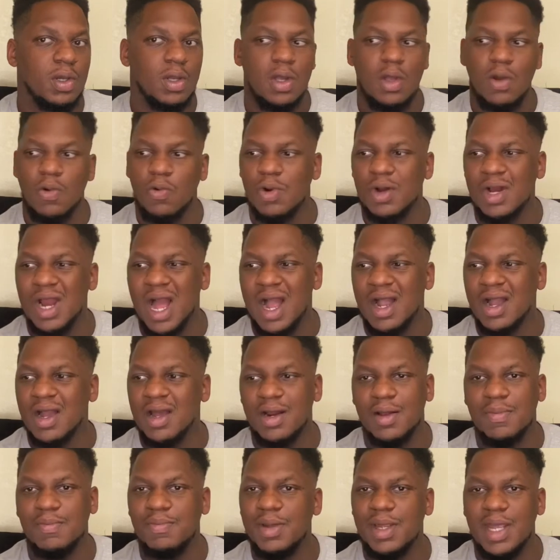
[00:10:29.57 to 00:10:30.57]
we're not going to
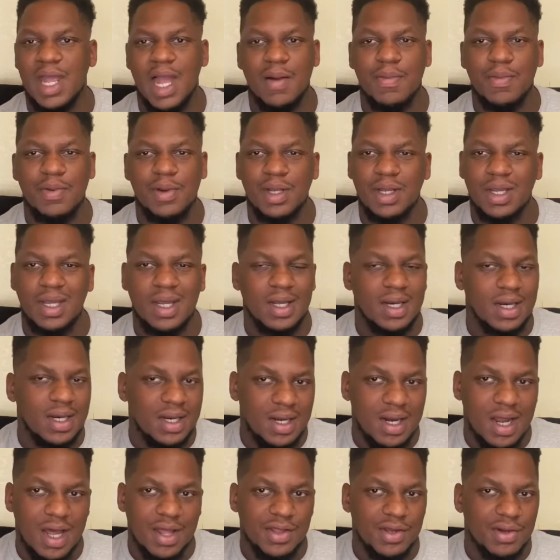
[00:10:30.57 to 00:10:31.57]
be able to get
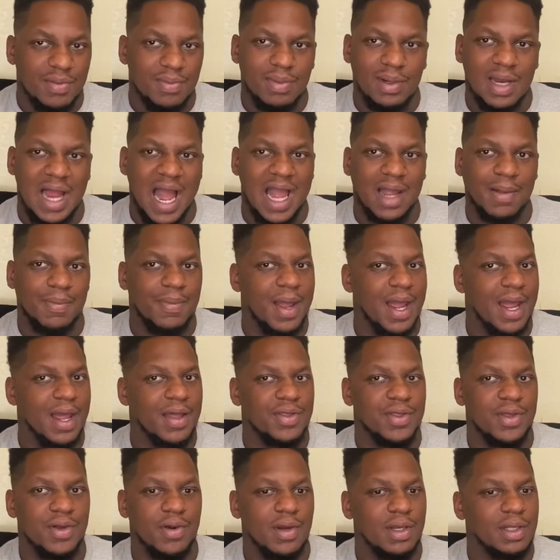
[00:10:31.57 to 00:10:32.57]
another Black
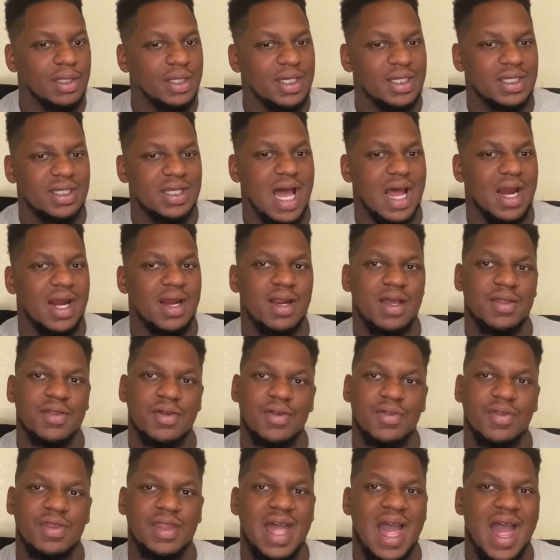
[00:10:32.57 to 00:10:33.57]
Panther, at least not another
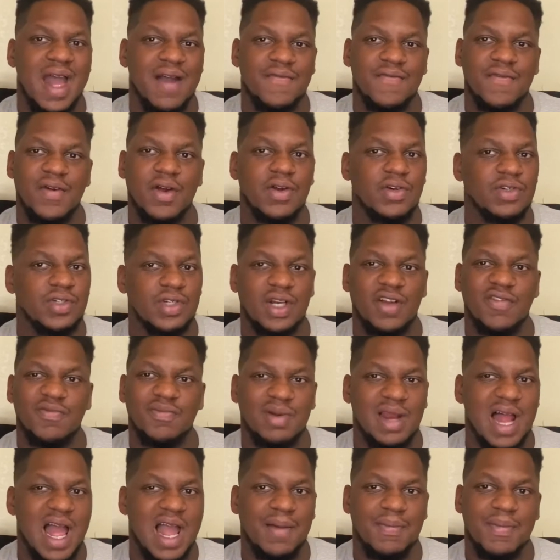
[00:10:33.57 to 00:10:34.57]
that version of
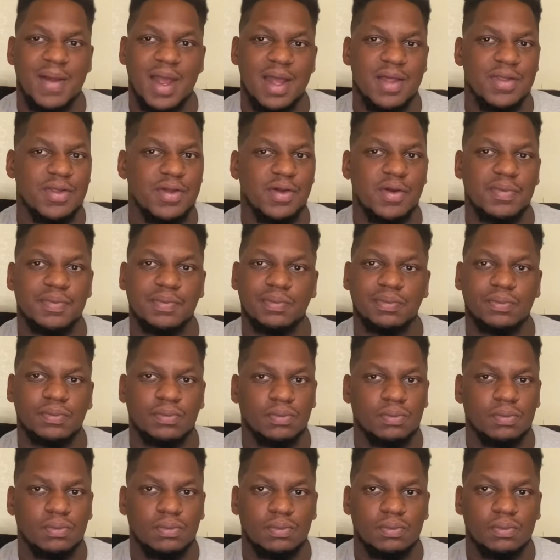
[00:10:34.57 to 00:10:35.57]
Black Panther,
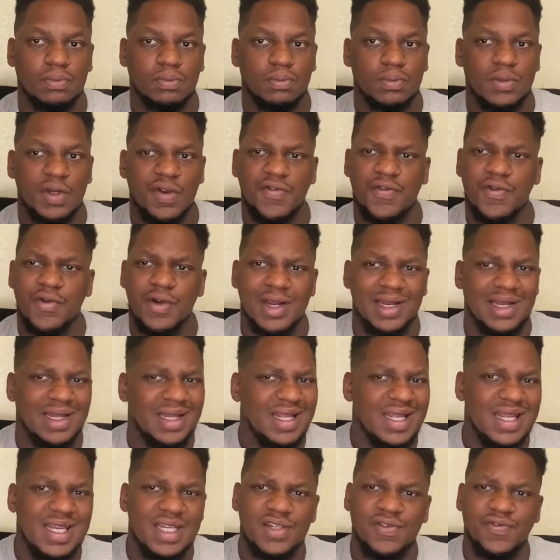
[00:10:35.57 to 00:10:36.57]
for at
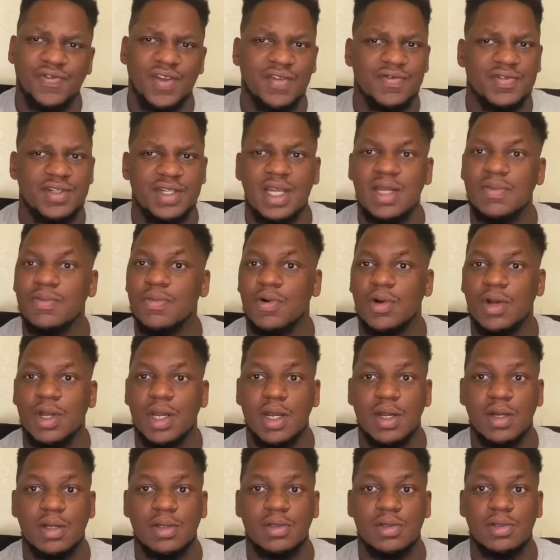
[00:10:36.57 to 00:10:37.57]
least 15 more
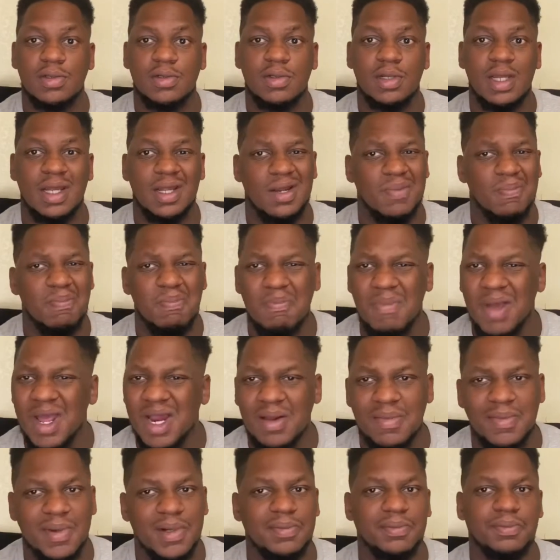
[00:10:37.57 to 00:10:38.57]
years.
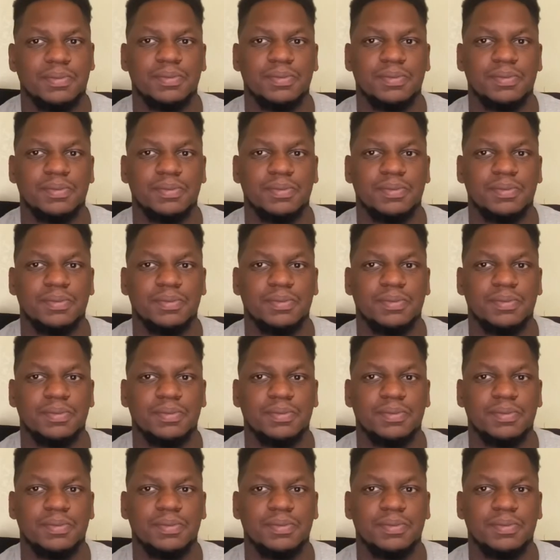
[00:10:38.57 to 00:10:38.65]
Minimum.